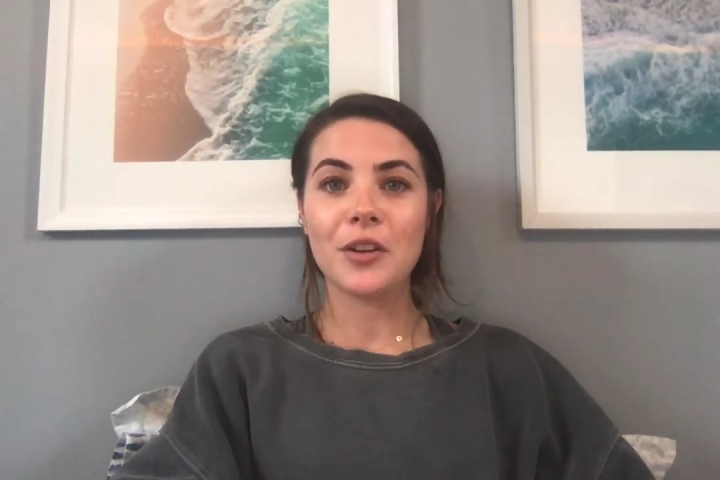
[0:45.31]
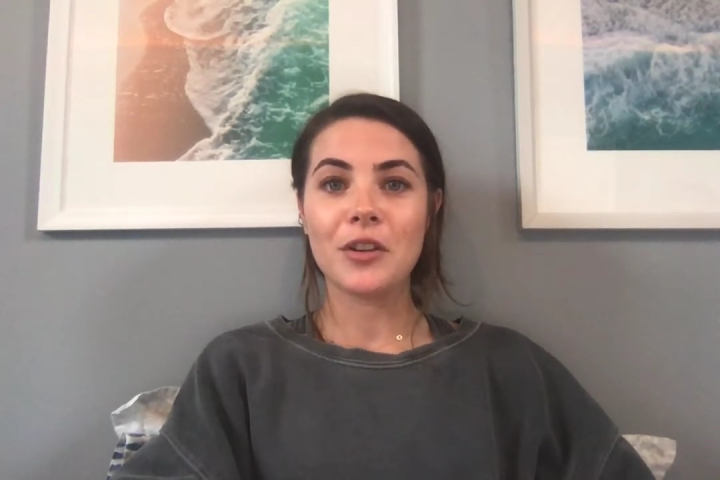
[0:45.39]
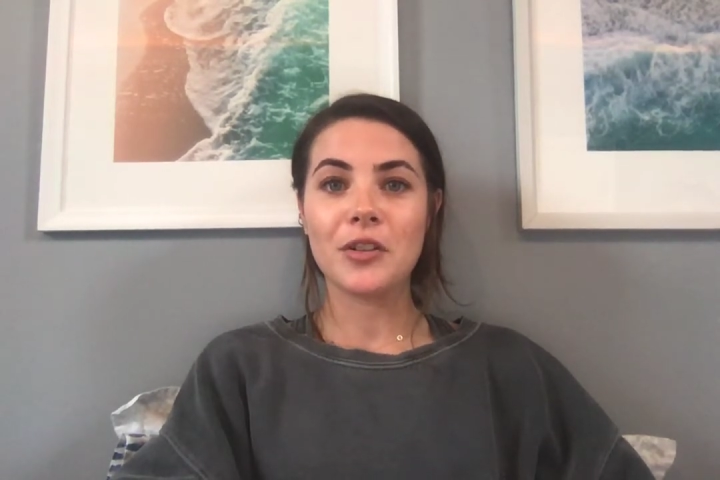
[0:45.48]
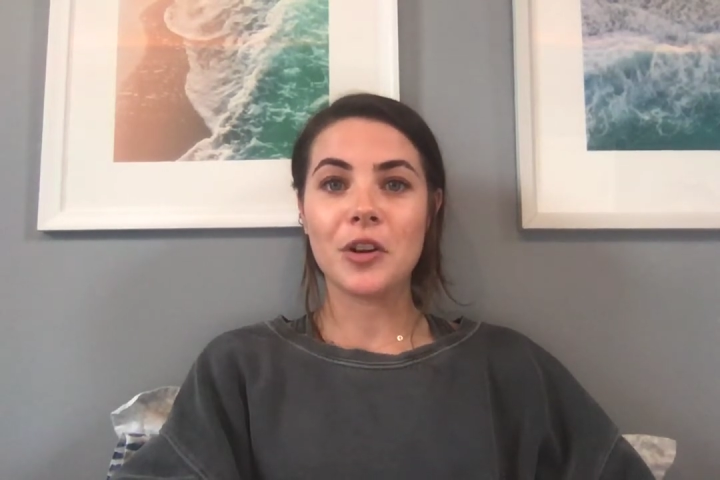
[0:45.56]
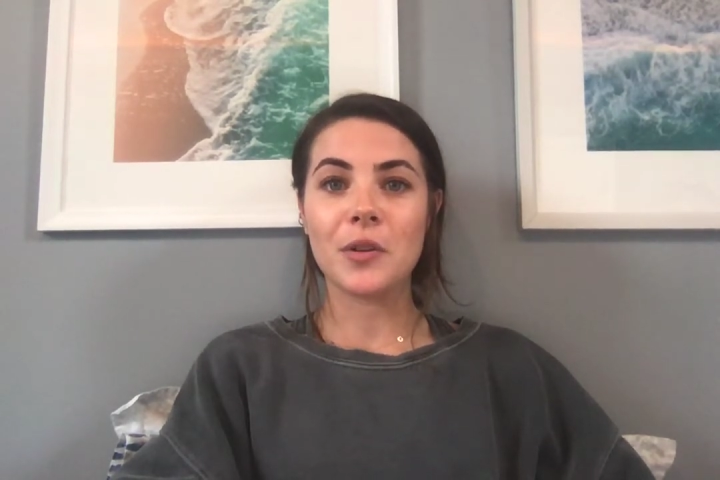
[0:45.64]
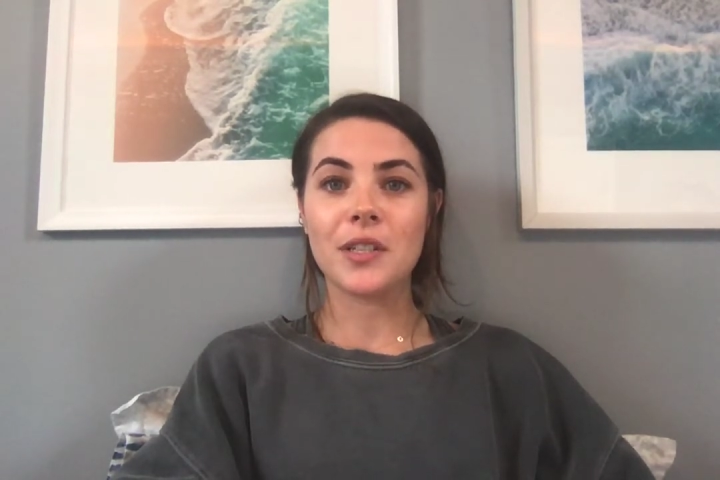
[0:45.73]

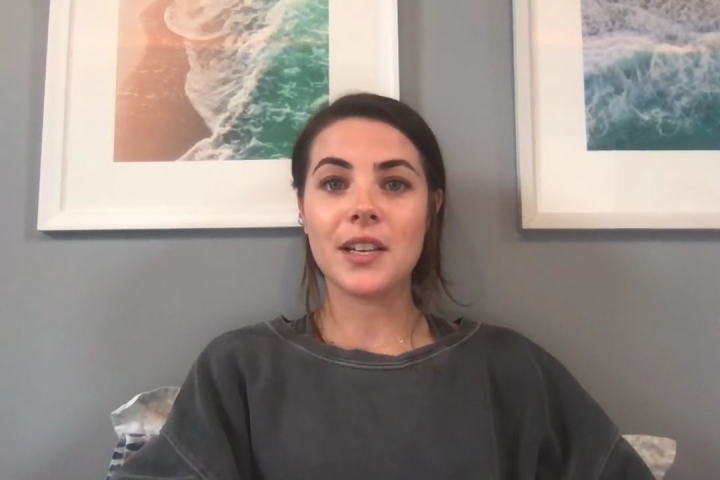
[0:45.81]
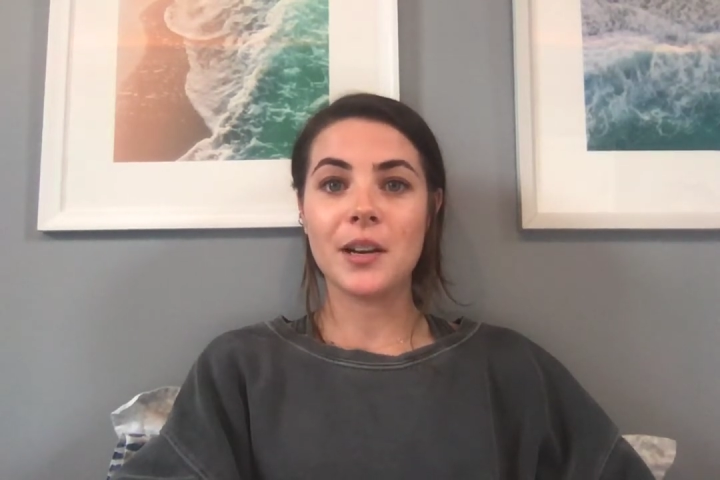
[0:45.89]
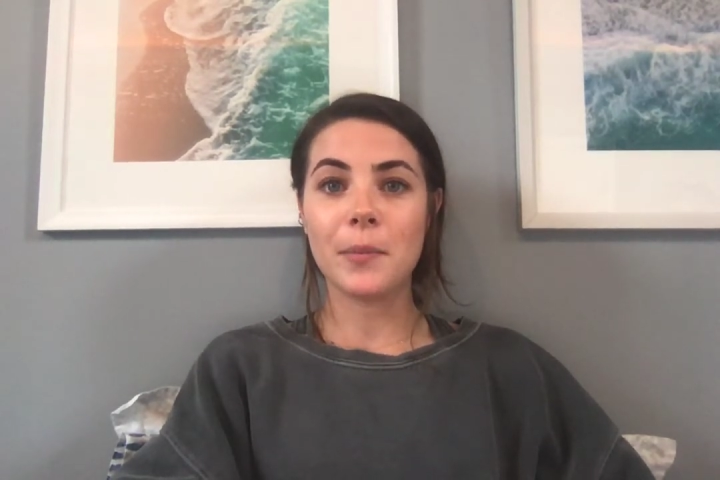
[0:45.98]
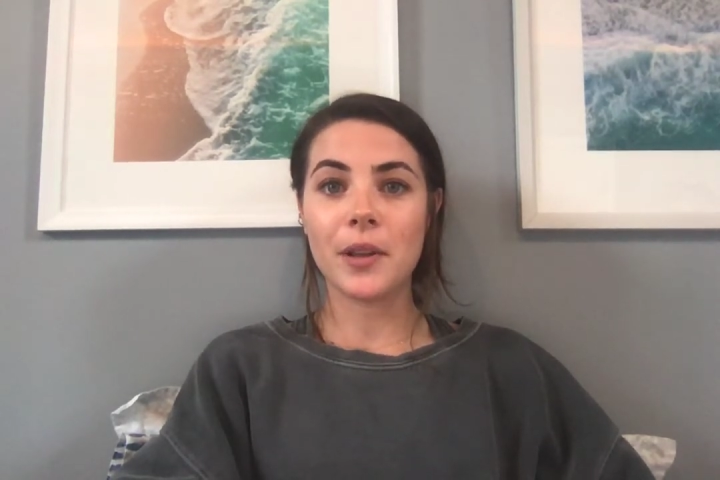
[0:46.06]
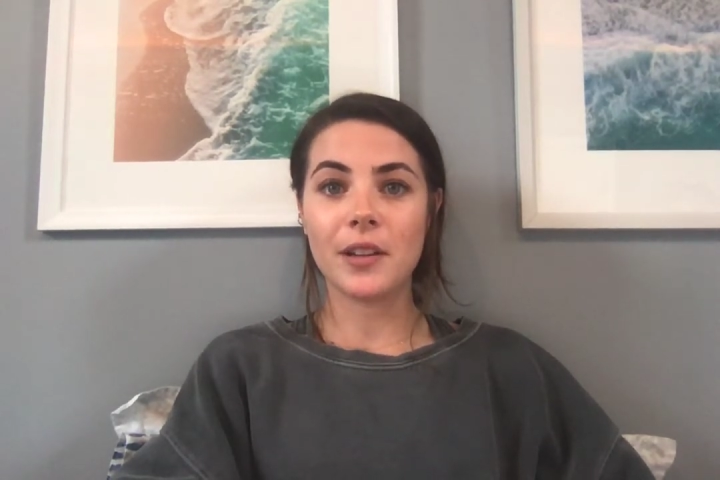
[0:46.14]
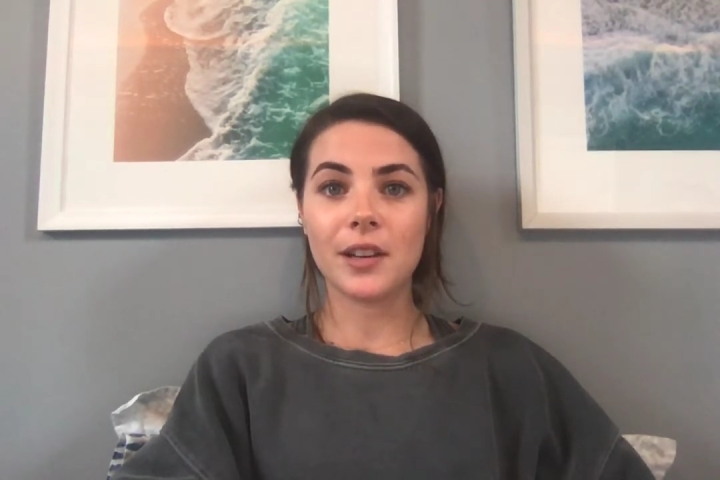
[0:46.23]
show his
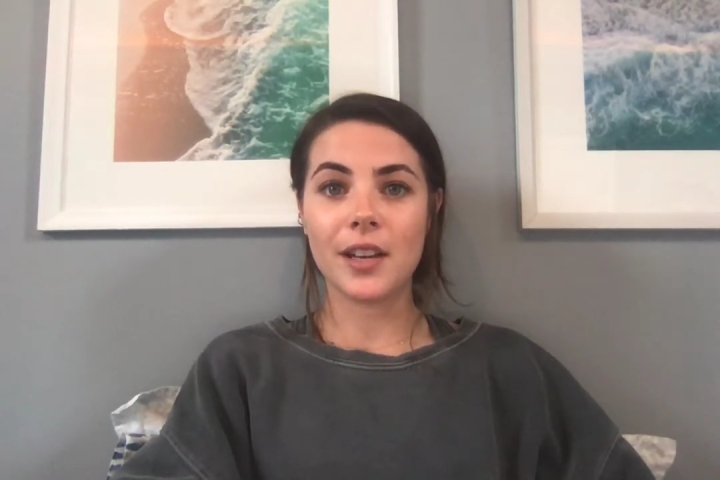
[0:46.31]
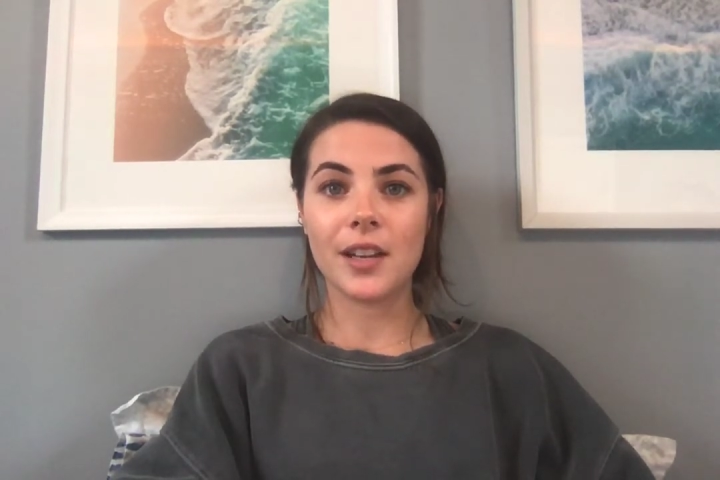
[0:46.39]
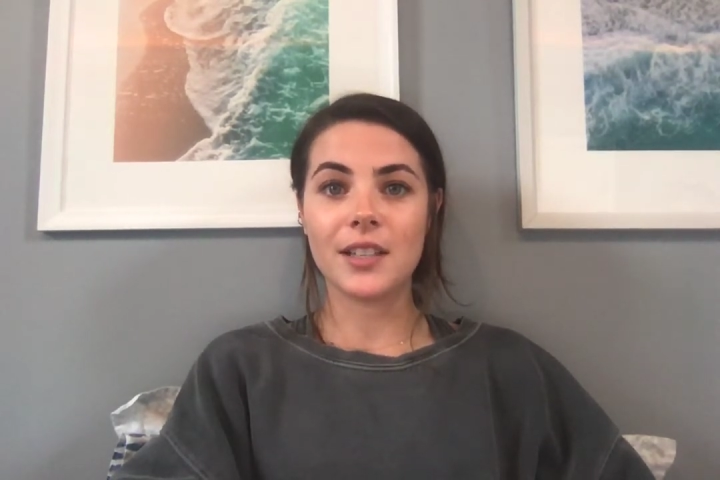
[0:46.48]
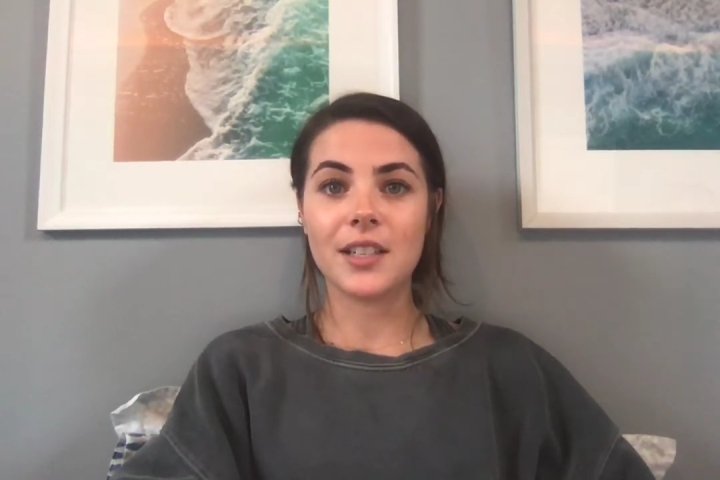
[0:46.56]
inability